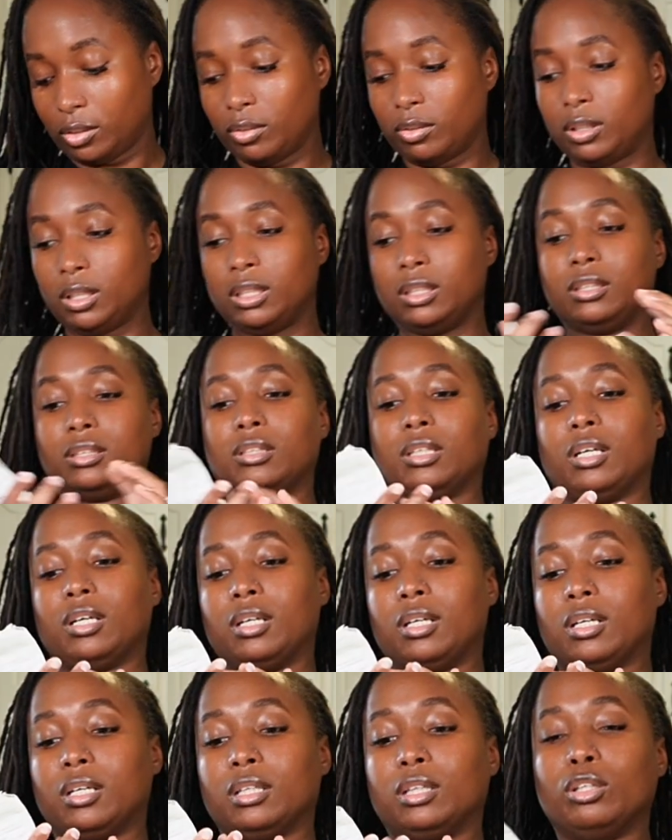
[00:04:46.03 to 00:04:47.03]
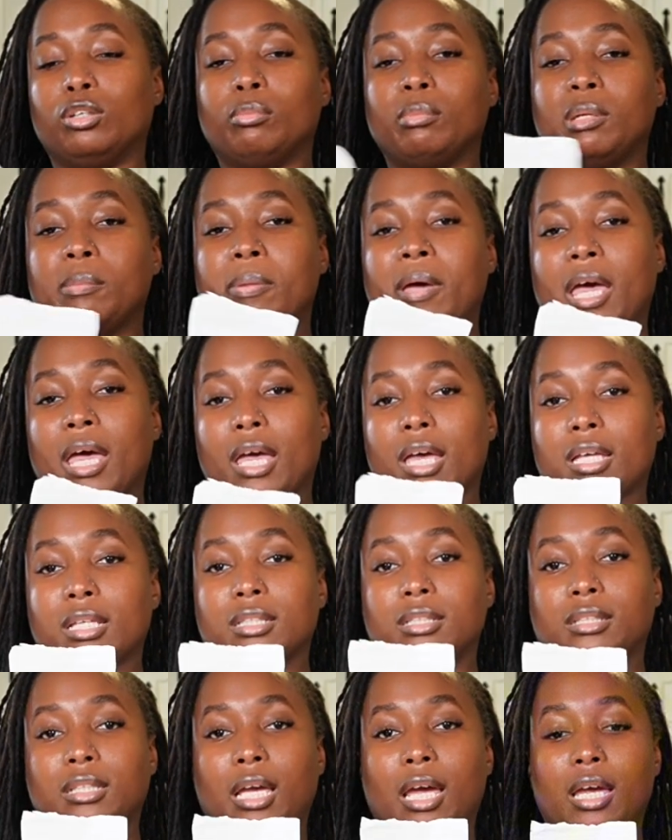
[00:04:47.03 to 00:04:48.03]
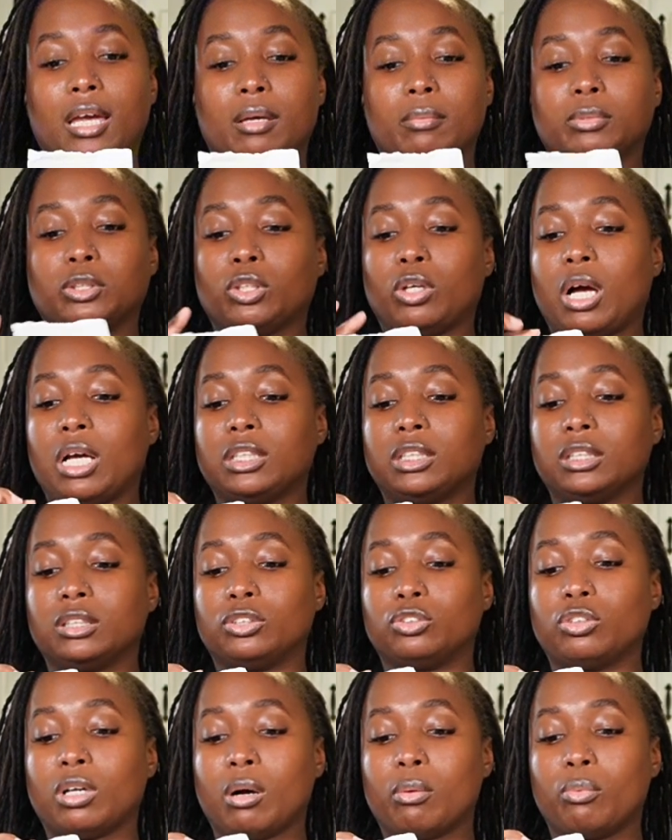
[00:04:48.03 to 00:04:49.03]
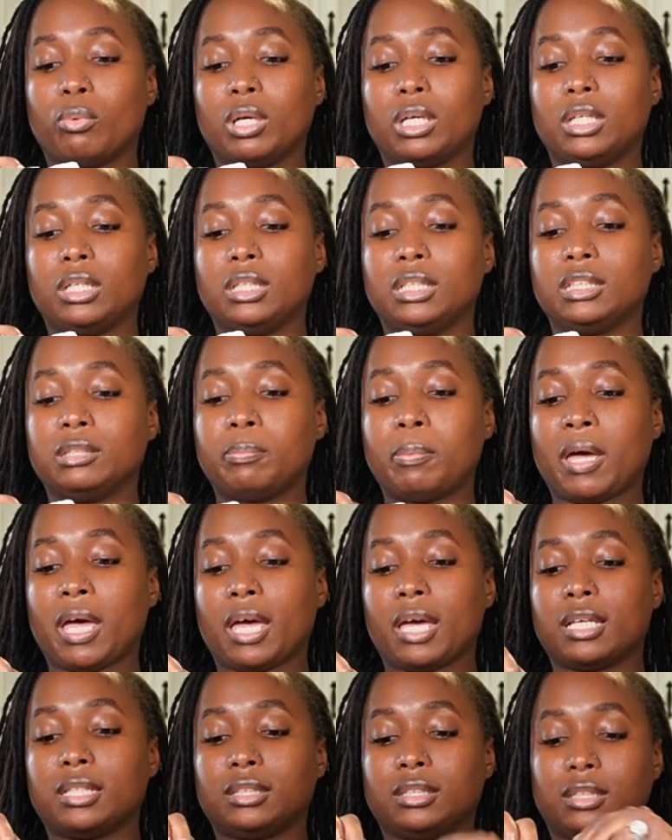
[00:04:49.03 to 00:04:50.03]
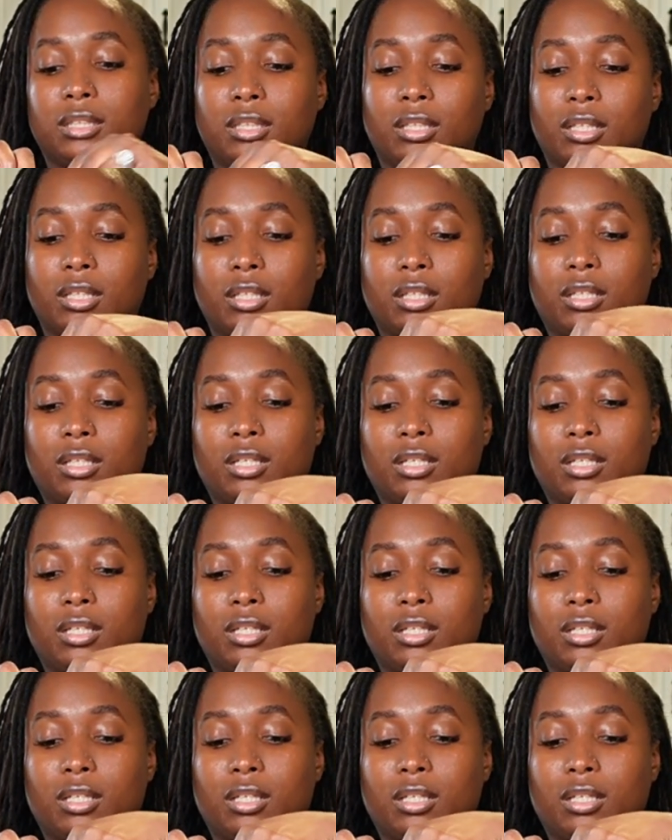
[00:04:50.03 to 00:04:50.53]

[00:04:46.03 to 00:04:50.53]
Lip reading: these Lumi pads came. So I just dropped one of these pads in here.